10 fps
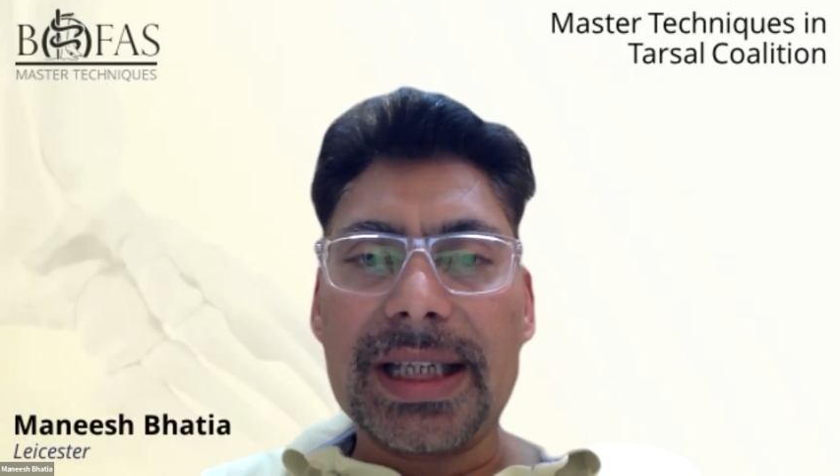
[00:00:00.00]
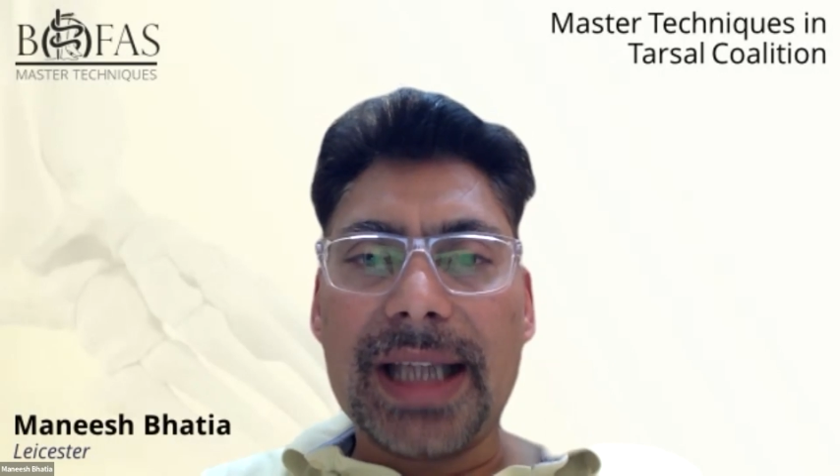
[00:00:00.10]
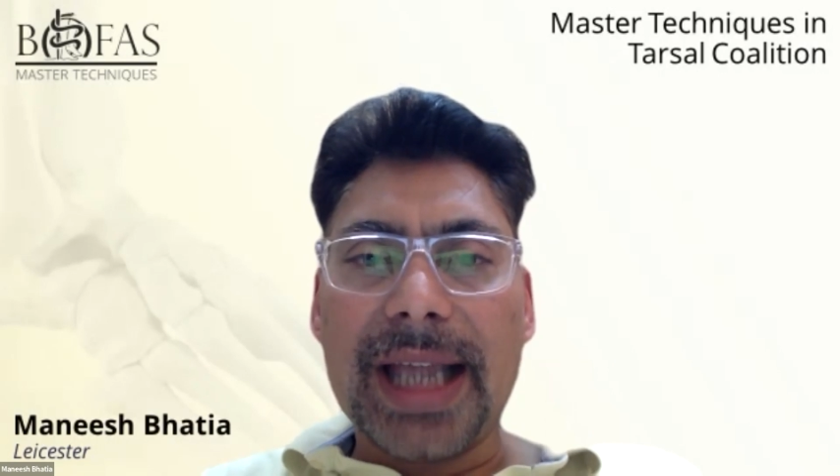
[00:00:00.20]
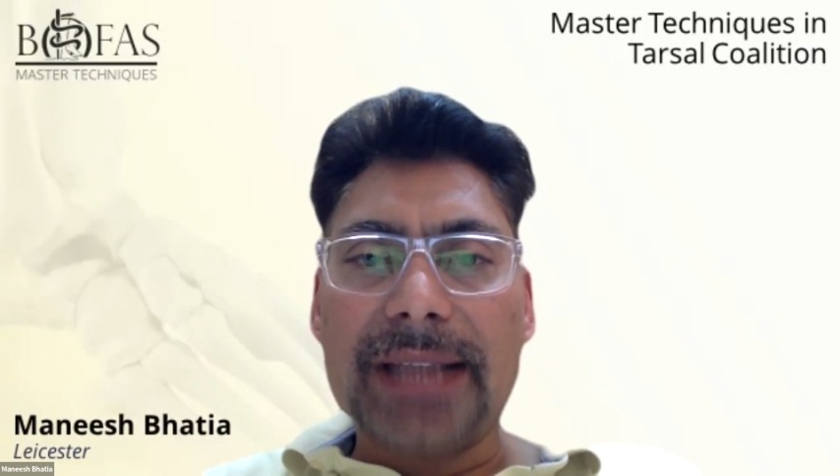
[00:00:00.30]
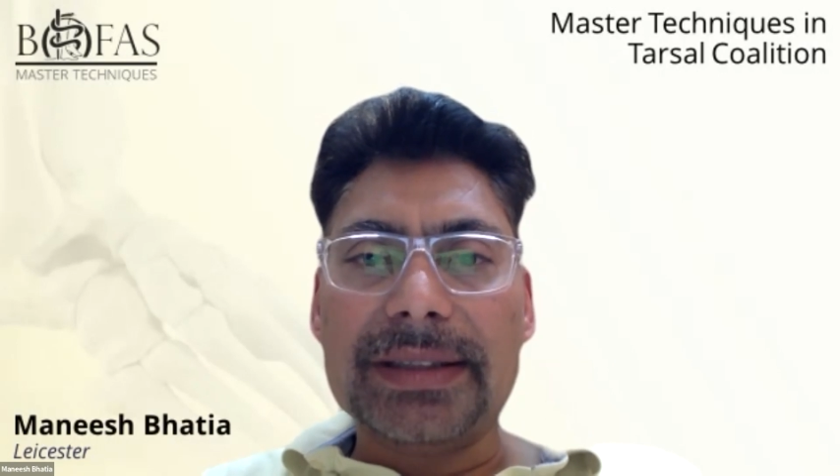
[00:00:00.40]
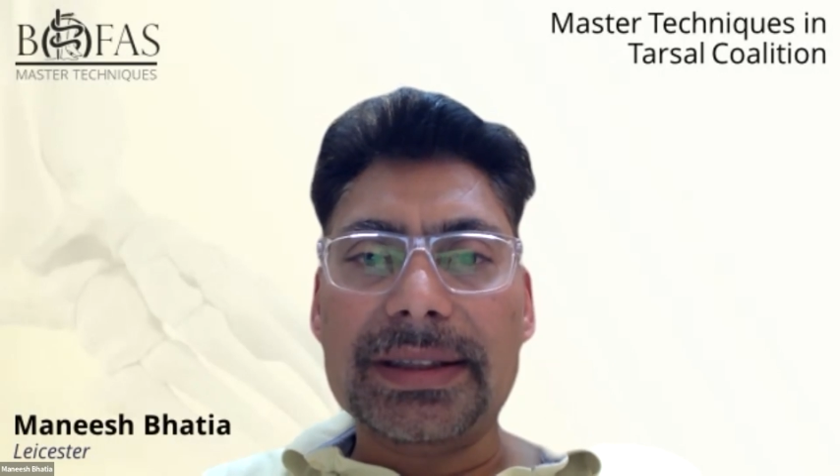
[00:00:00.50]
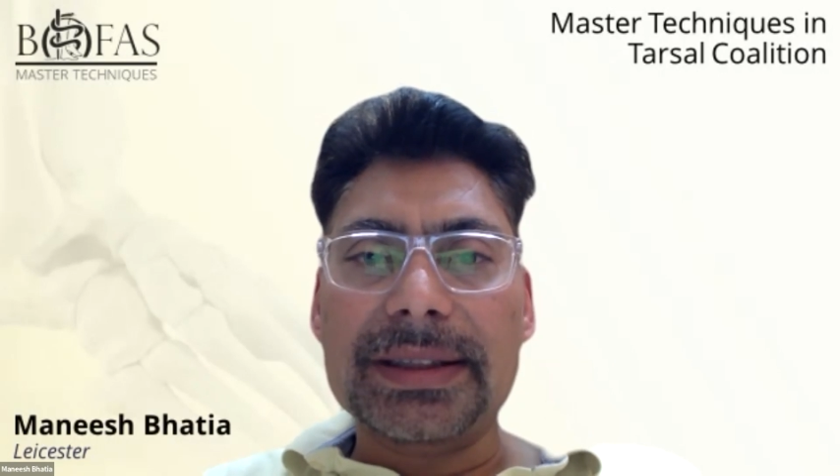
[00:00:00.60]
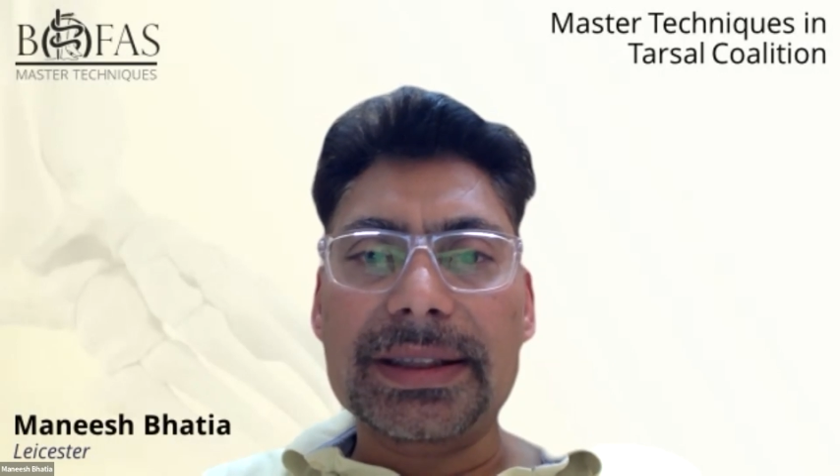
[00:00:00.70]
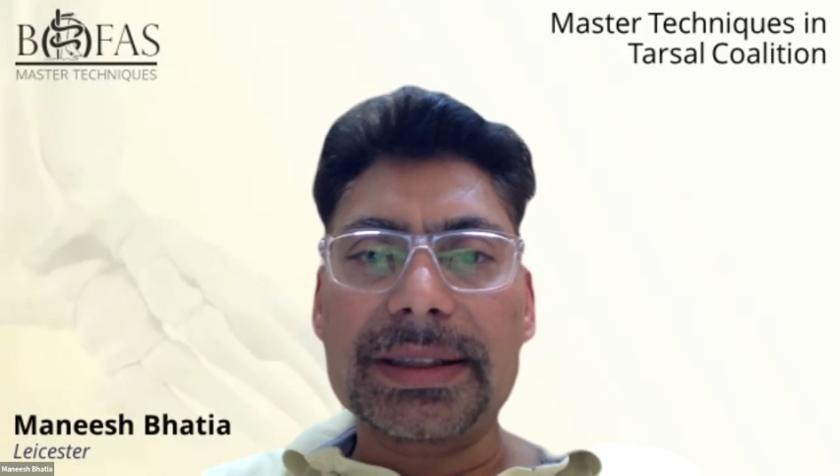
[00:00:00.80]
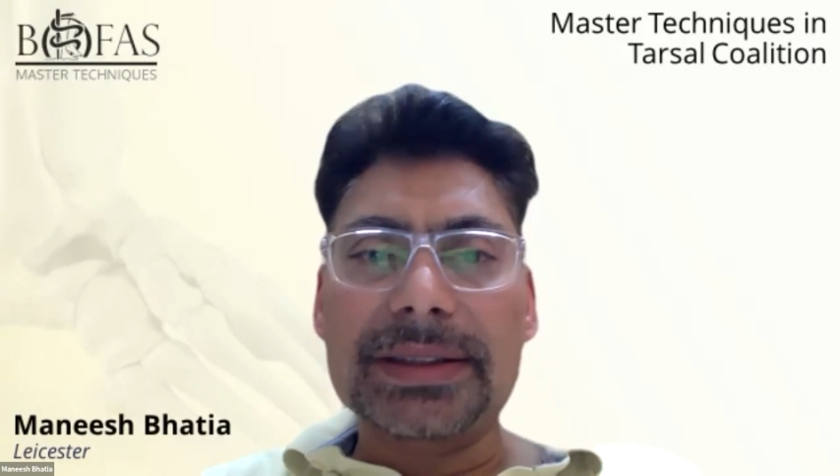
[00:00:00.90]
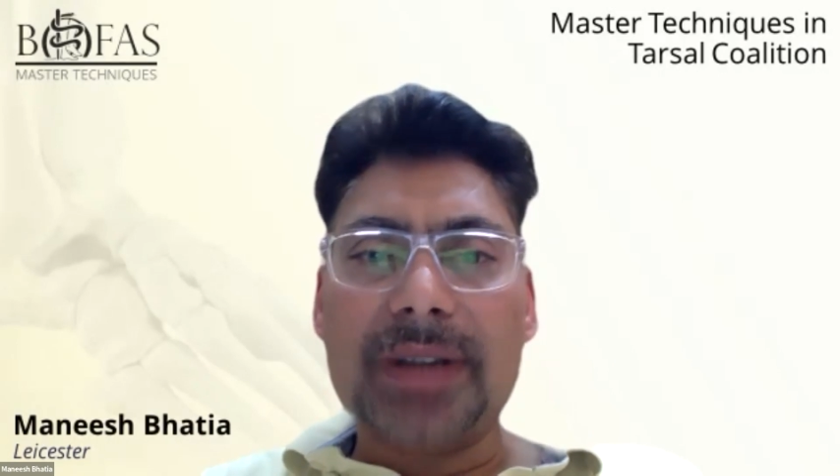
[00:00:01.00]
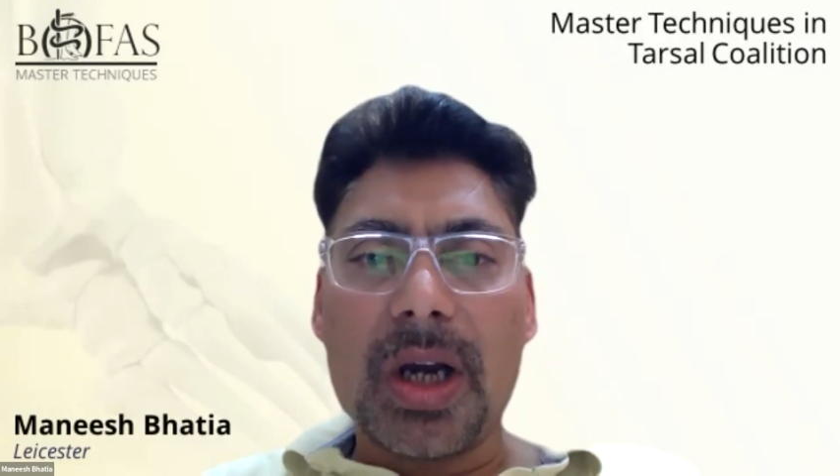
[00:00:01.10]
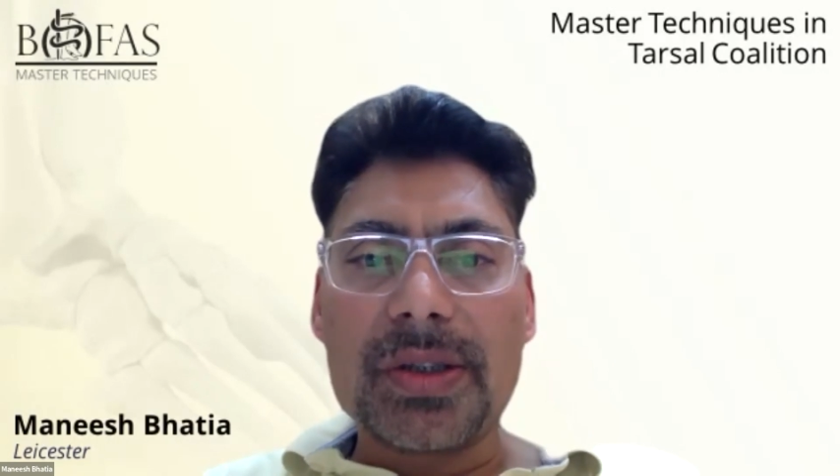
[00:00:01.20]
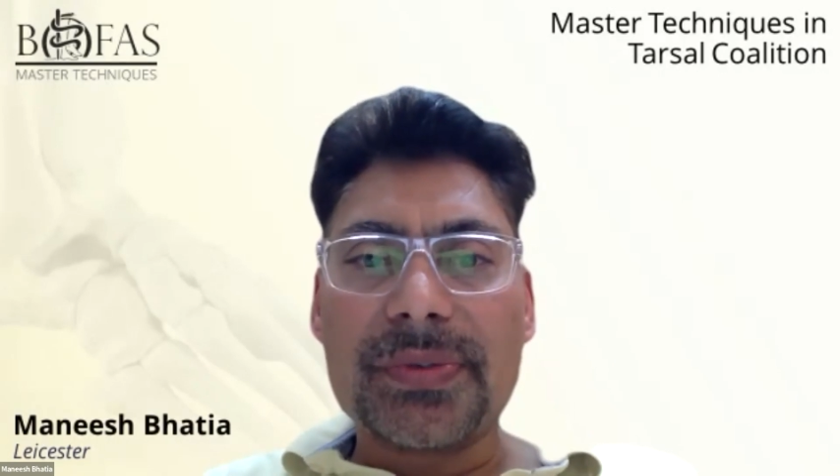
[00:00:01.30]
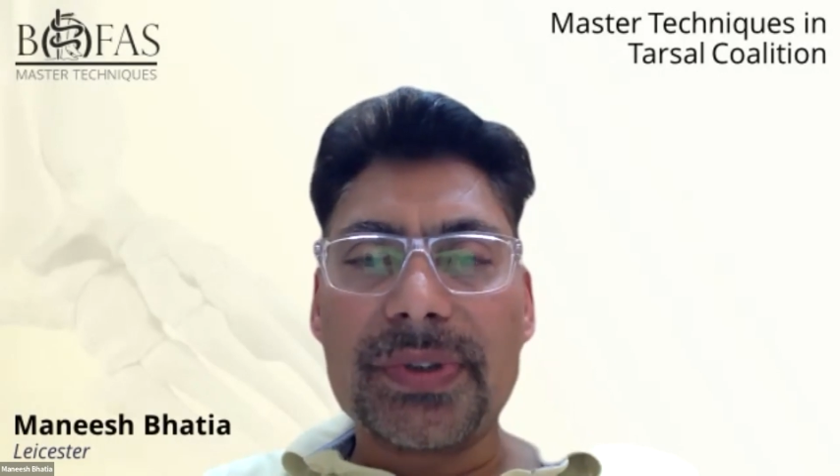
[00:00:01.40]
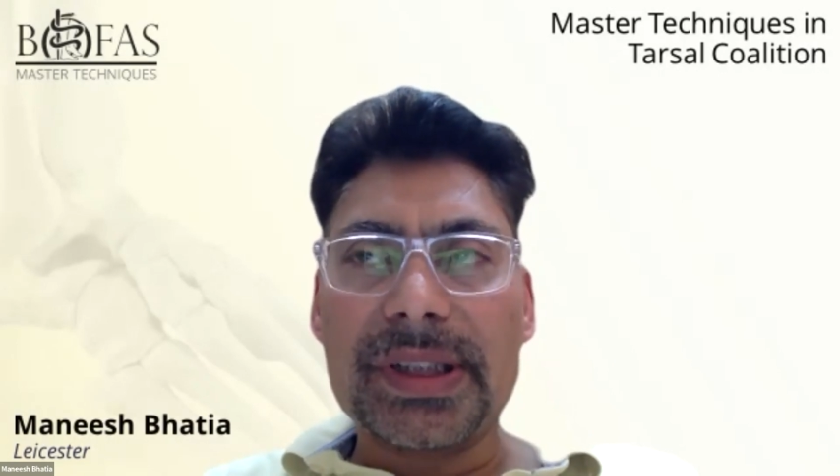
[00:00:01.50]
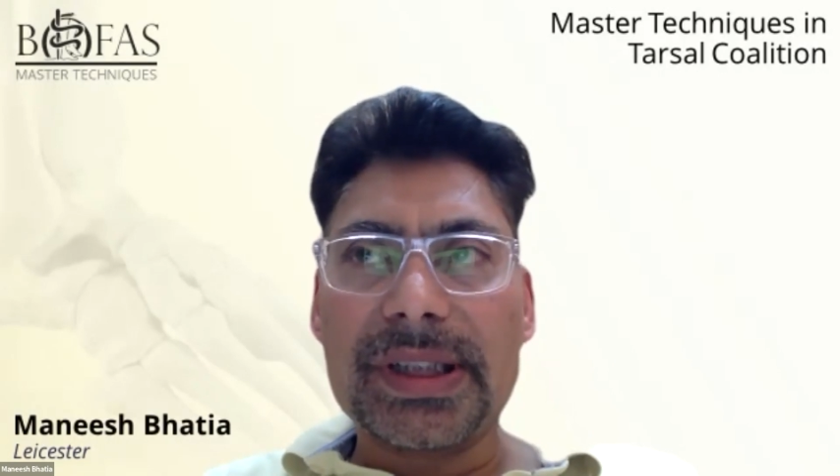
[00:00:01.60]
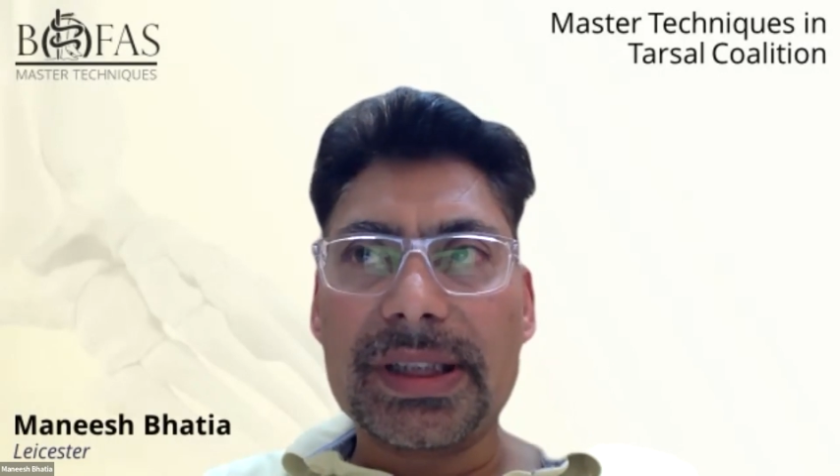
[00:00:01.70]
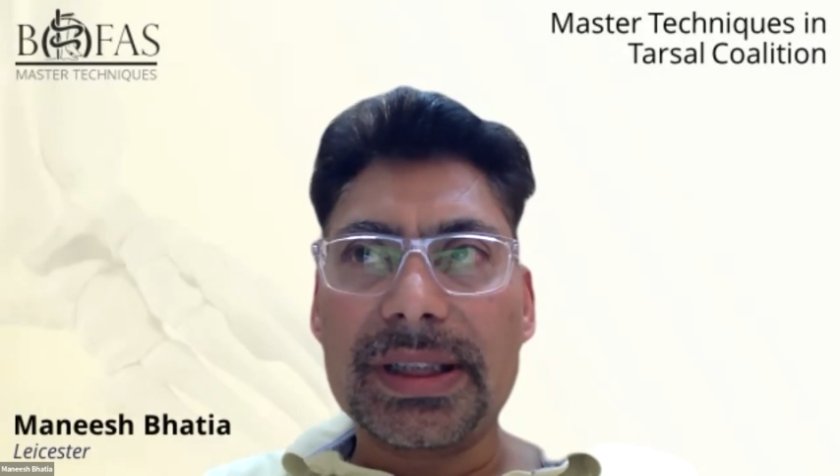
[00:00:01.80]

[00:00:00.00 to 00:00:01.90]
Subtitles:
at Oxford,